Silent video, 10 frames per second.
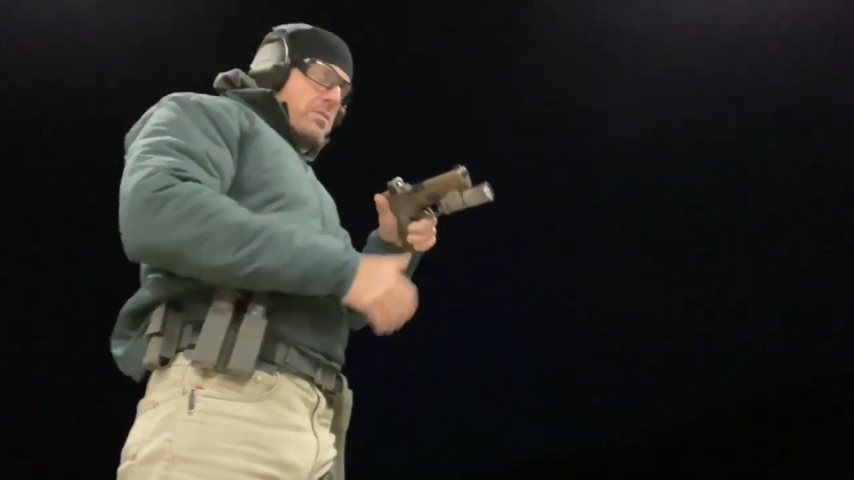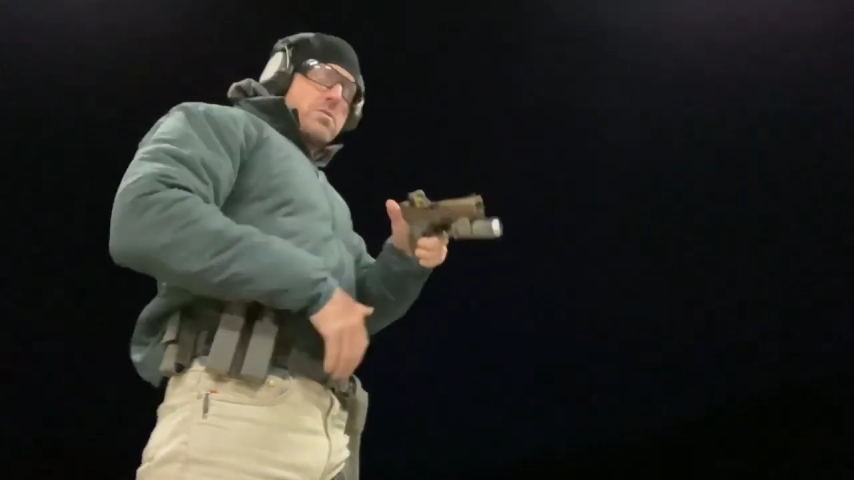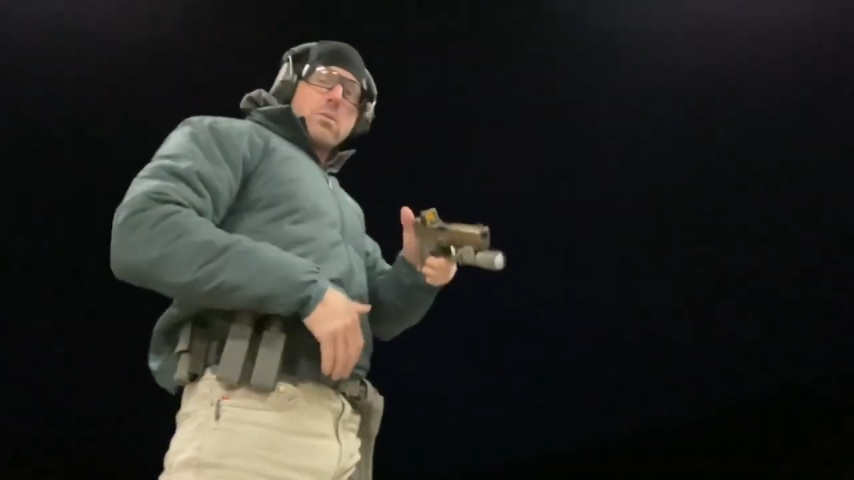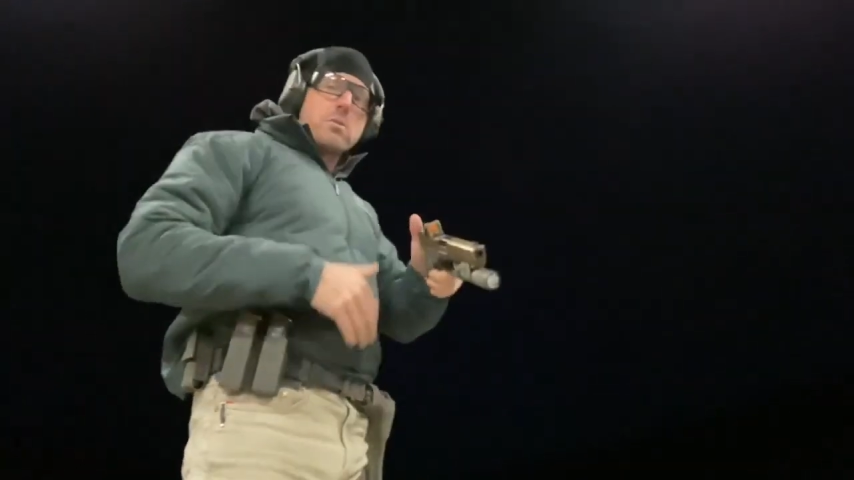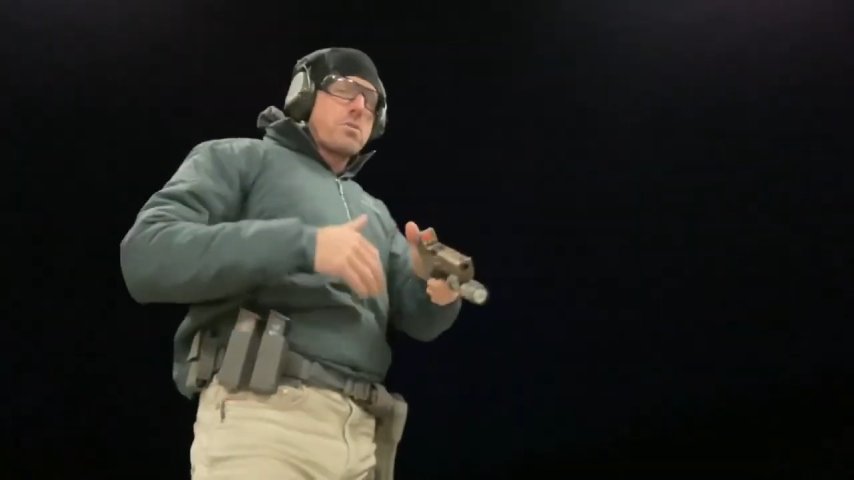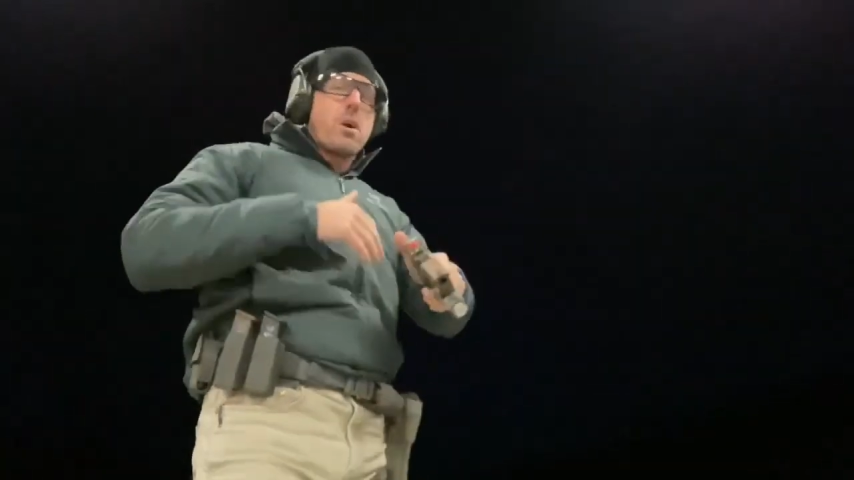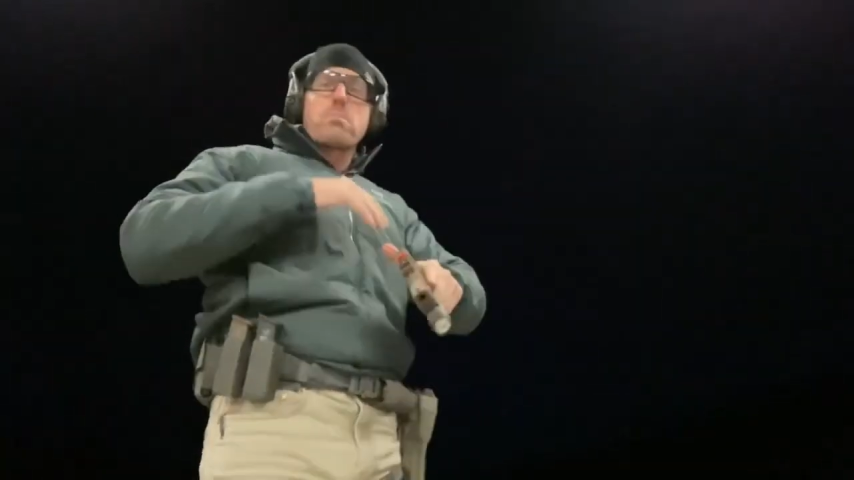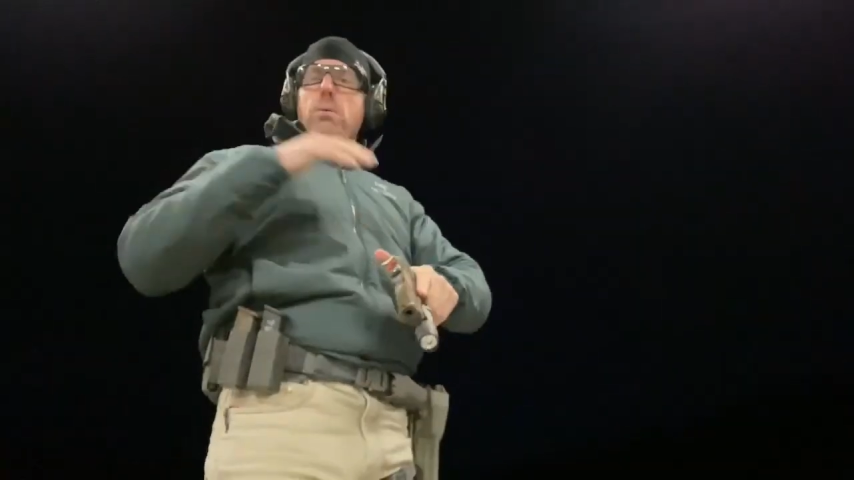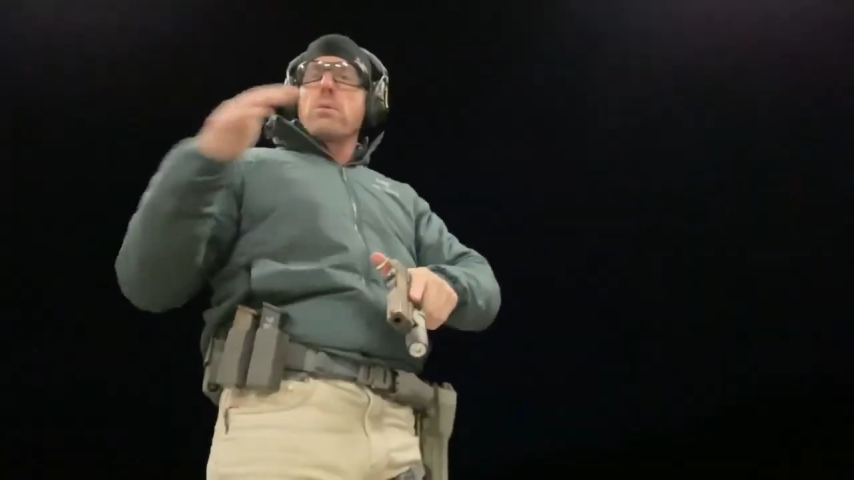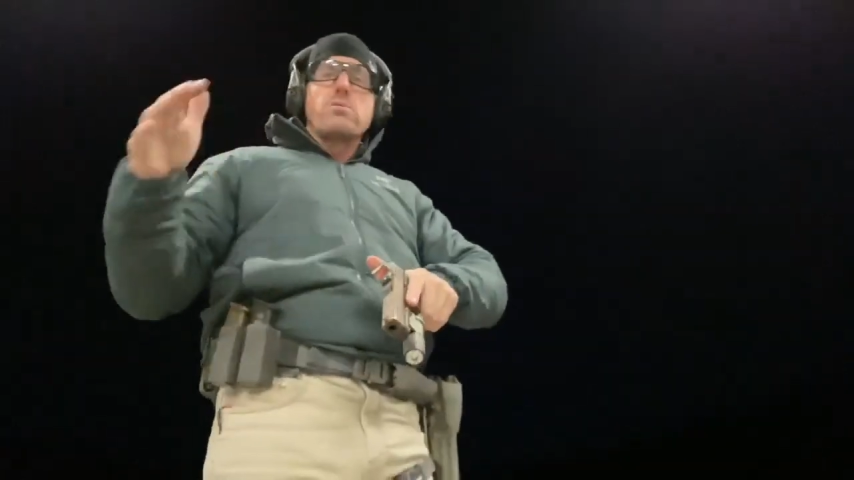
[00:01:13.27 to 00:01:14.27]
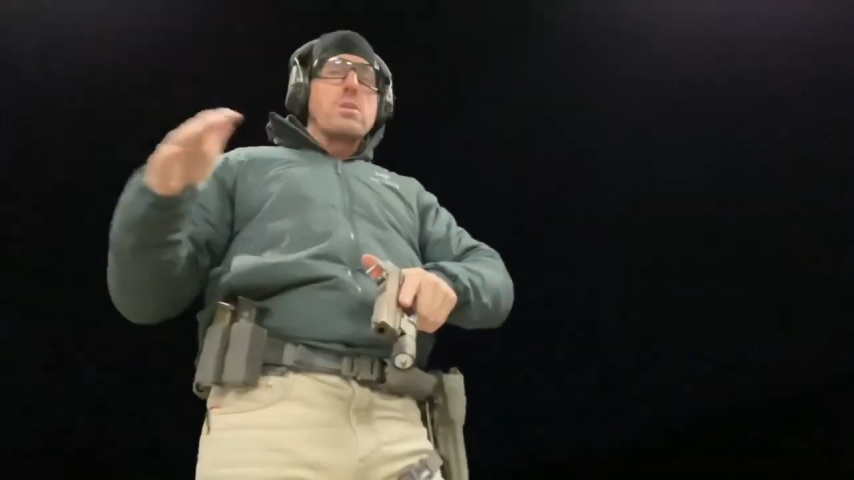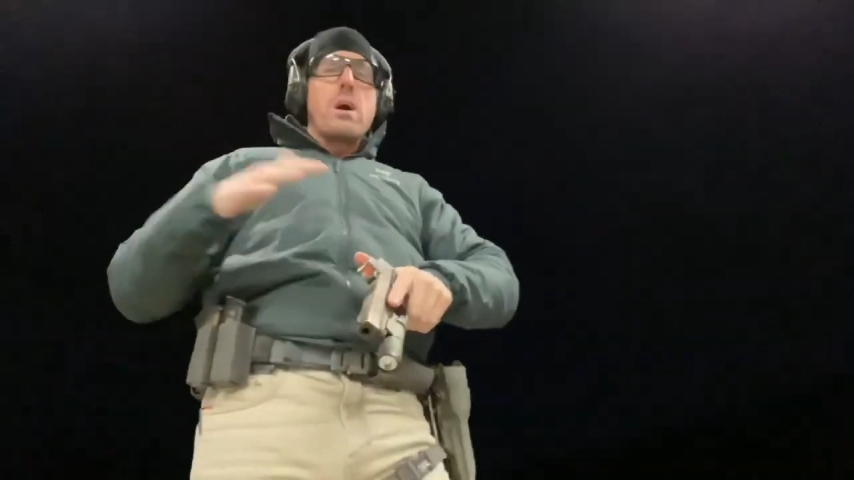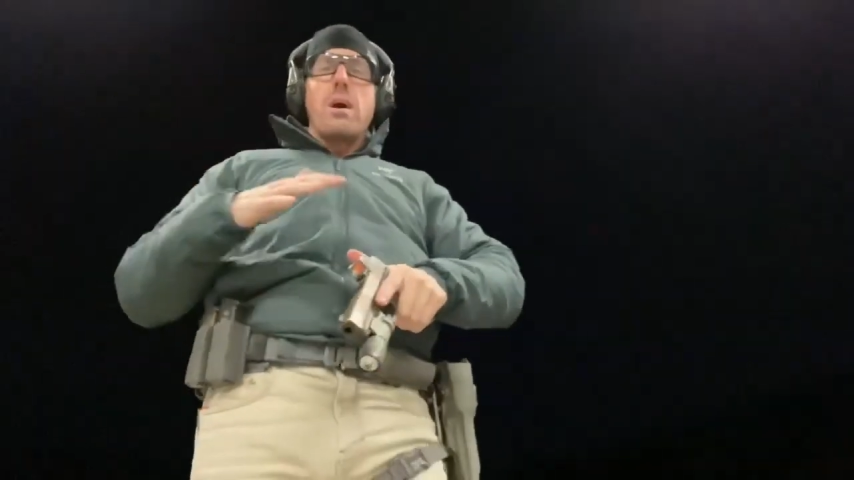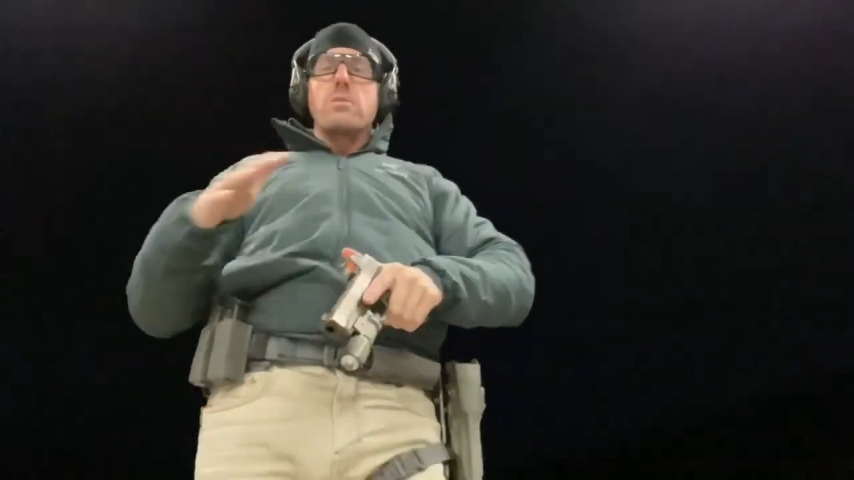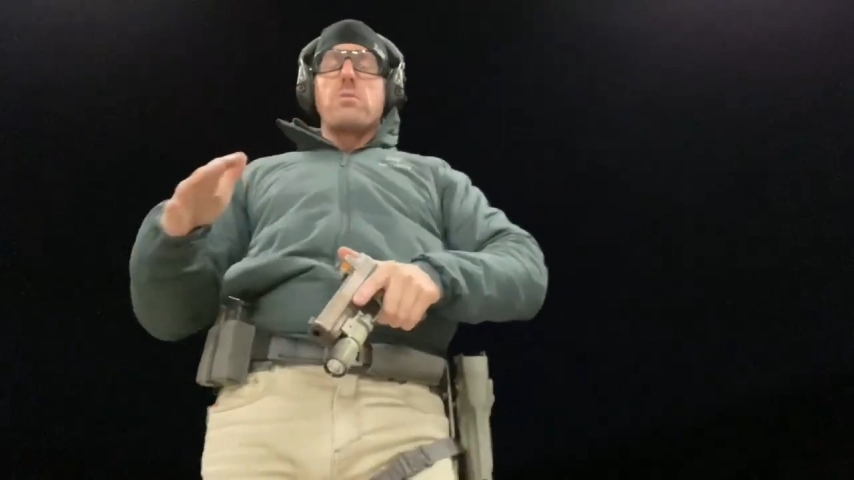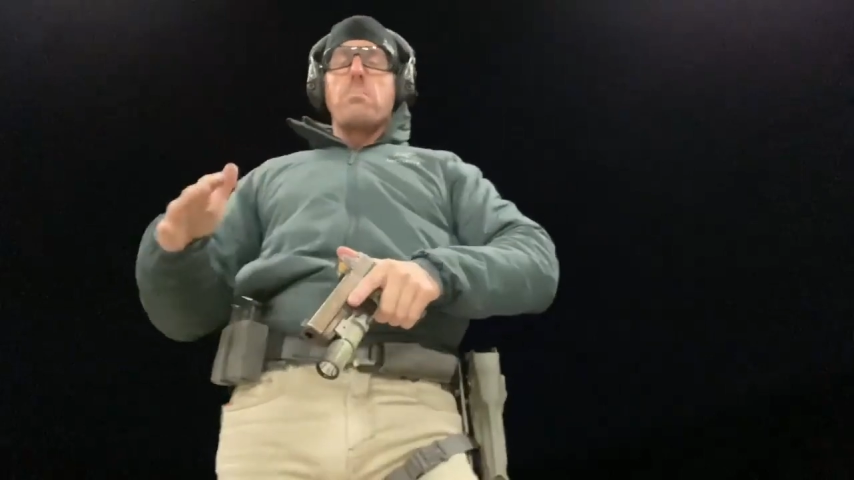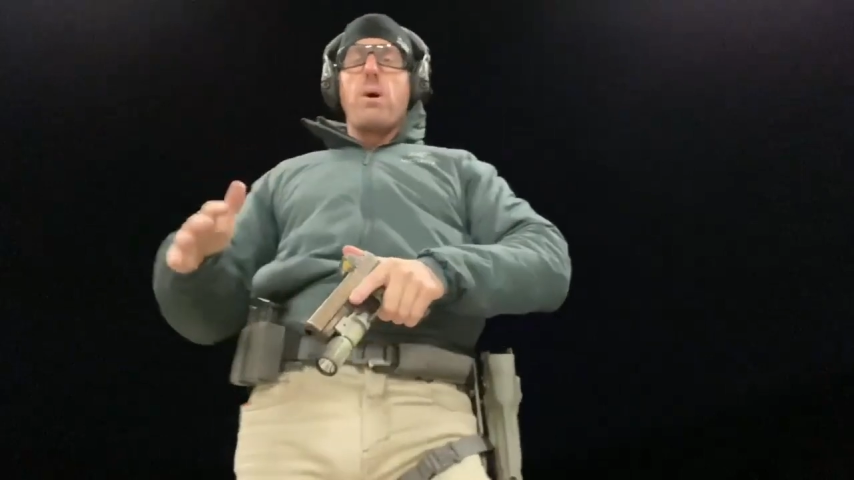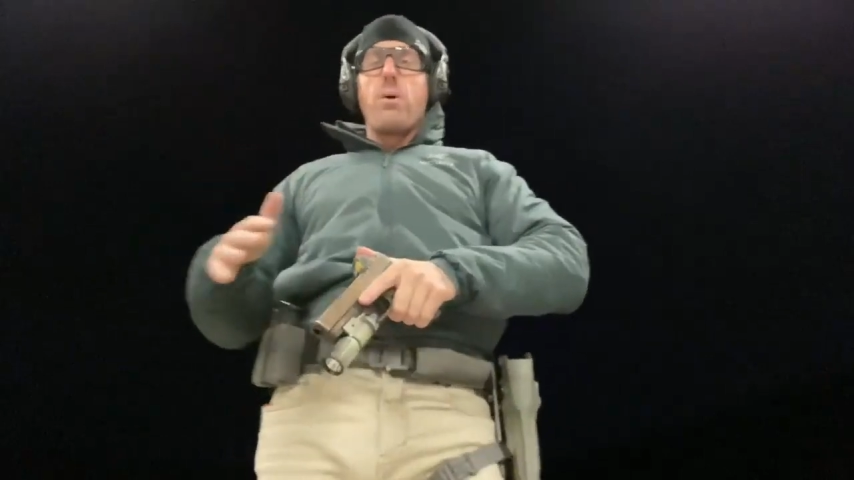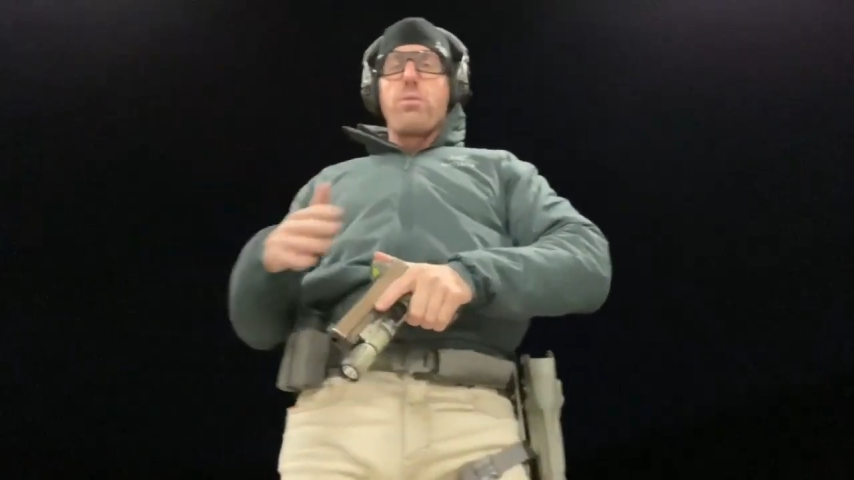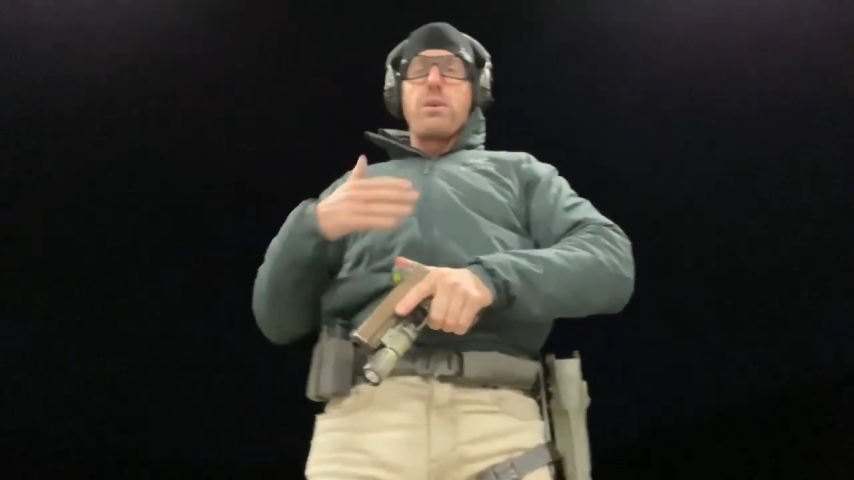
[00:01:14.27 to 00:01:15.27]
So let's talk pros and cons of both,